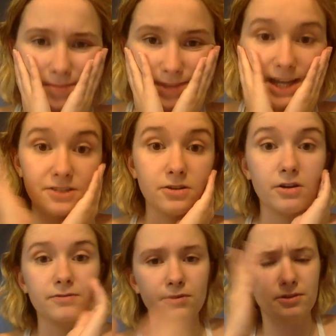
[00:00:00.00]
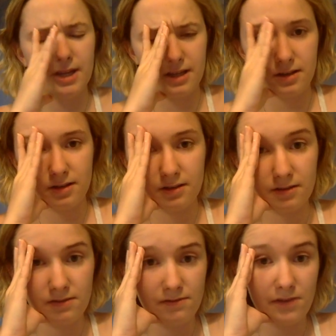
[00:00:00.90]
that's all for like
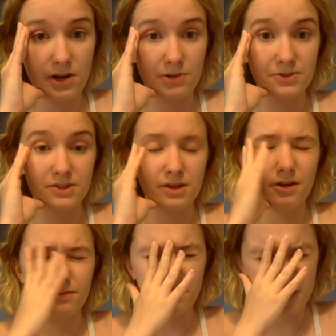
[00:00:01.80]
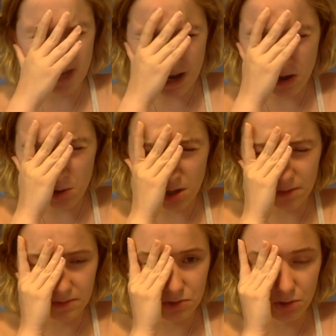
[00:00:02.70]
video stuff, but now
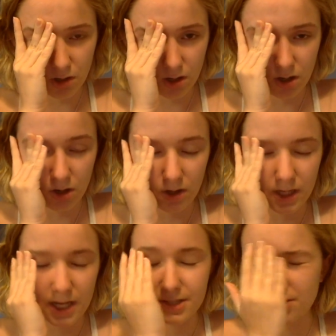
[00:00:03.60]
um, to the hurricane